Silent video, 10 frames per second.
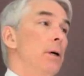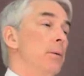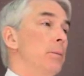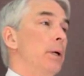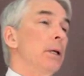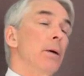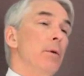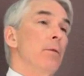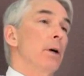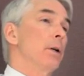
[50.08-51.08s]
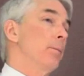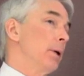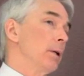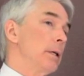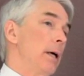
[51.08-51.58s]
but can be very
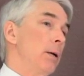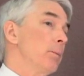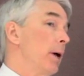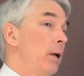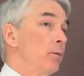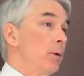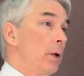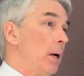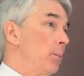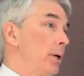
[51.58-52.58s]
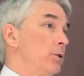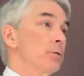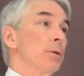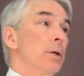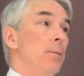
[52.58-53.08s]
debilitating, painful. A lot of
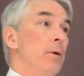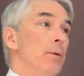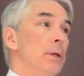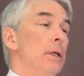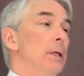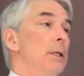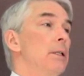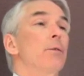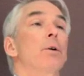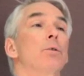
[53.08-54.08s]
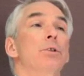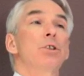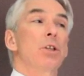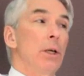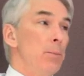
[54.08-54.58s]
patients will come in with
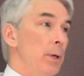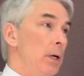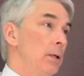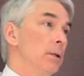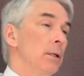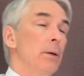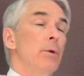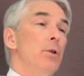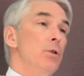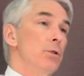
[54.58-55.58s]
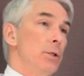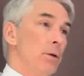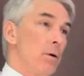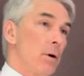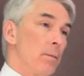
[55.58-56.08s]
difficulty sleeping, limited use
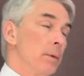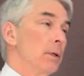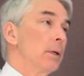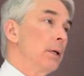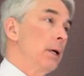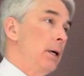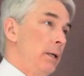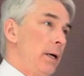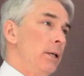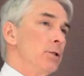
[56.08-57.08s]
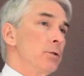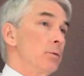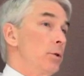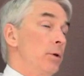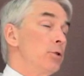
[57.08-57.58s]
of the arm. In that
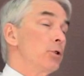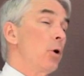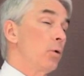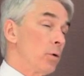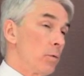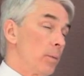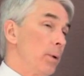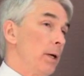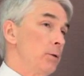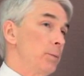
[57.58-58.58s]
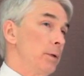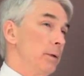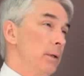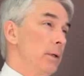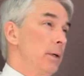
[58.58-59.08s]
instance, we do a shoulder
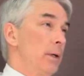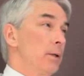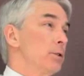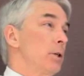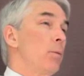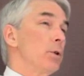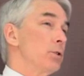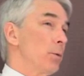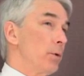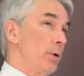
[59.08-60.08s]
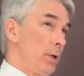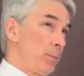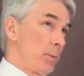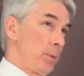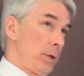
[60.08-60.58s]
replacement, somewhat similar to
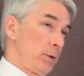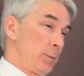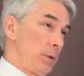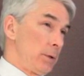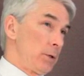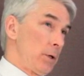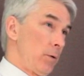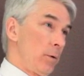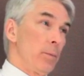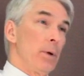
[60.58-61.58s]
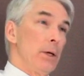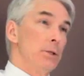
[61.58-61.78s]
hip replacement. So we